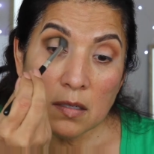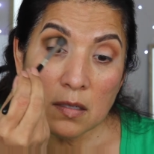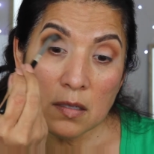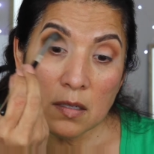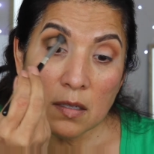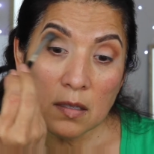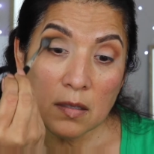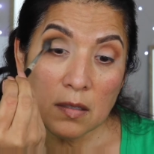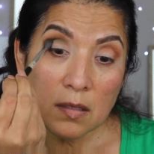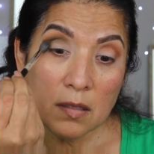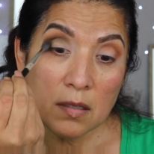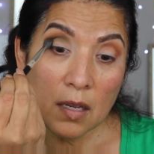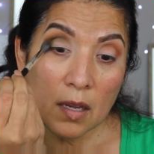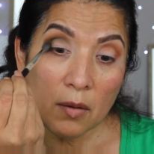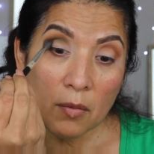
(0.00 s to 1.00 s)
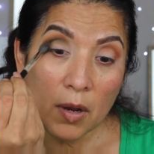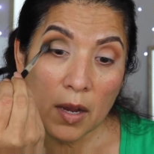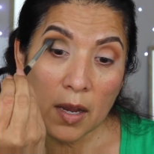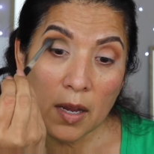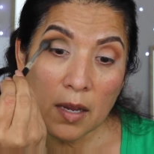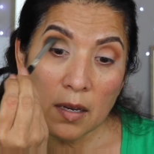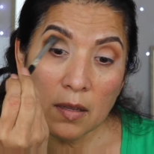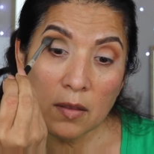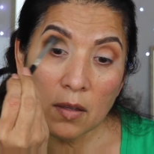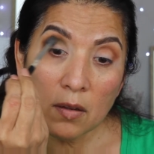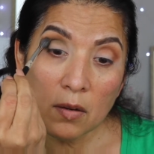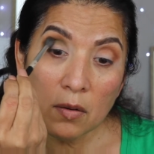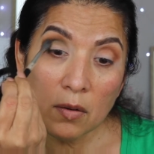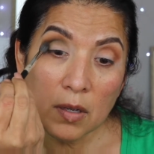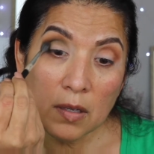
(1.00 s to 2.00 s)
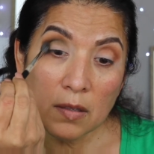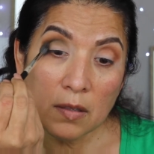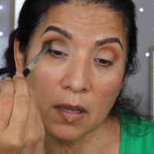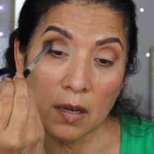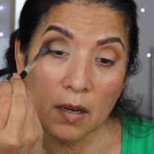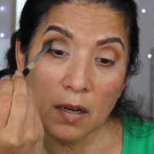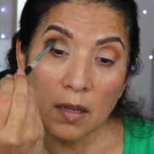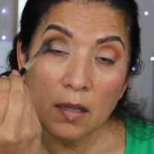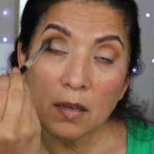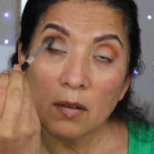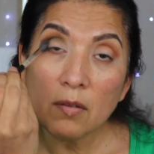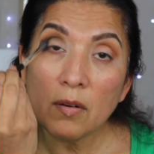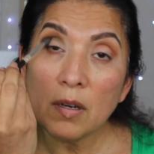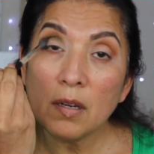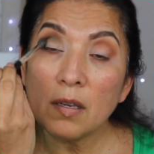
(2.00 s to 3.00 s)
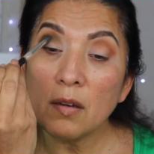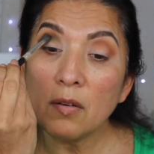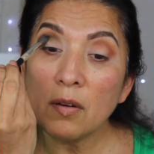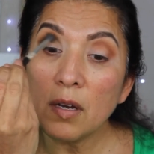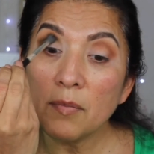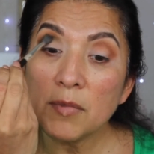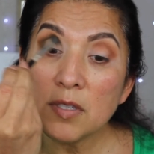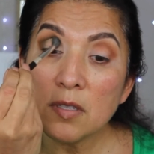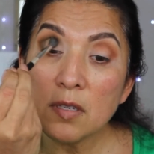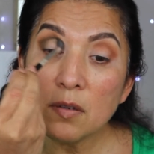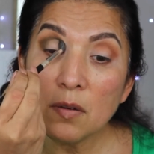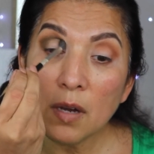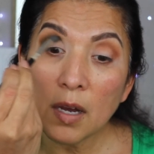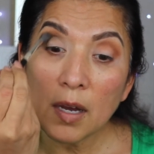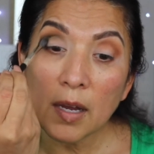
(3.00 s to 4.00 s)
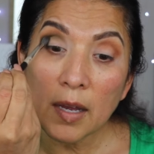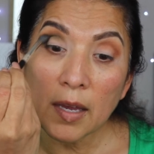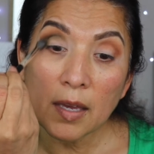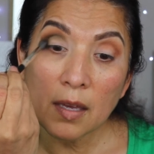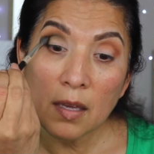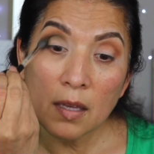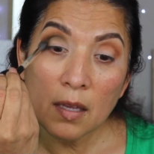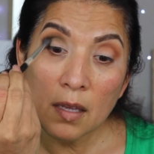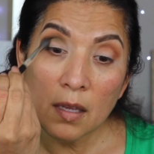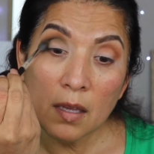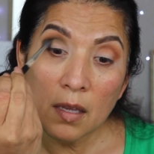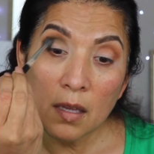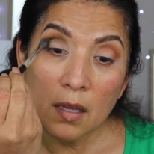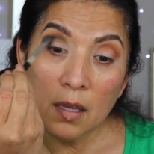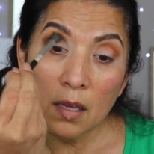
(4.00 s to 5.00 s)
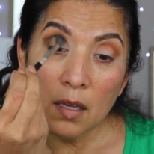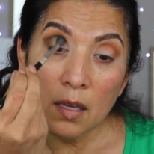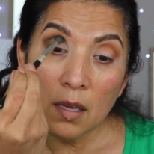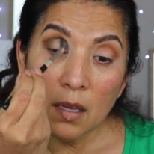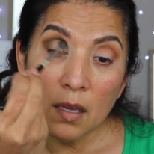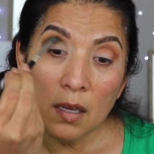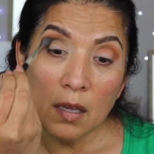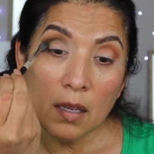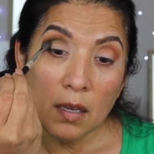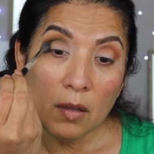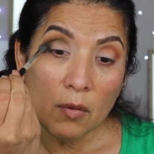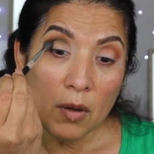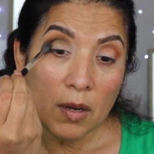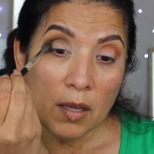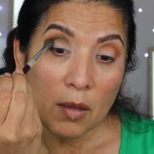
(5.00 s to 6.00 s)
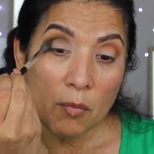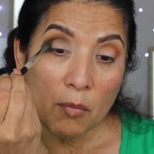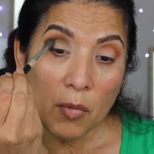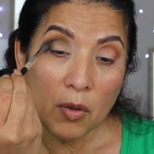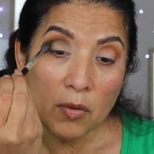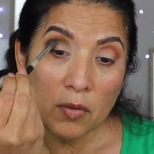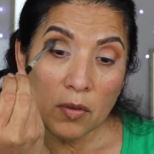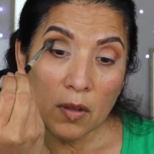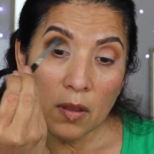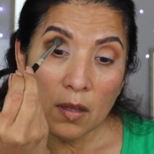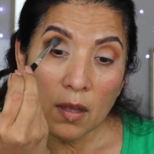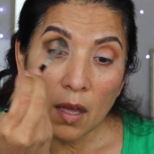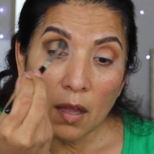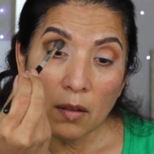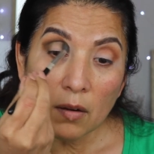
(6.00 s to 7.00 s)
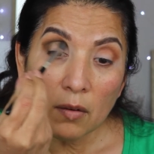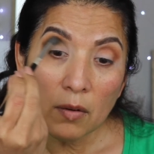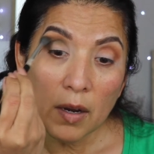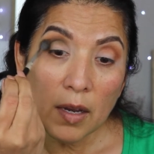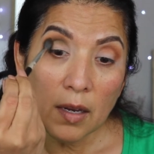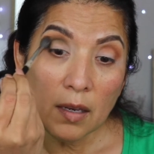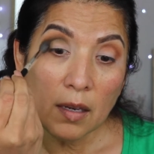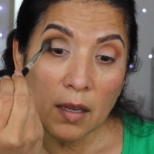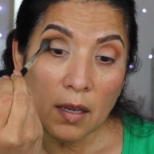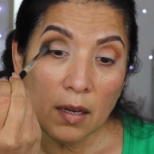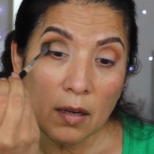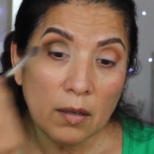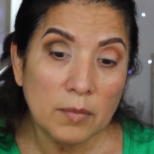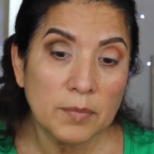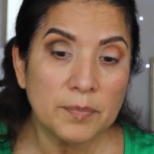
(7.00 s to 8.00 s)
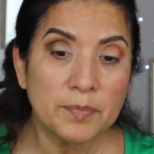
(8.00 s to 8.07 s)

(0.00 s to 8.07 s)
Just stay right in the crease area. You don't want to go up too high. You want to get most of the color right in here.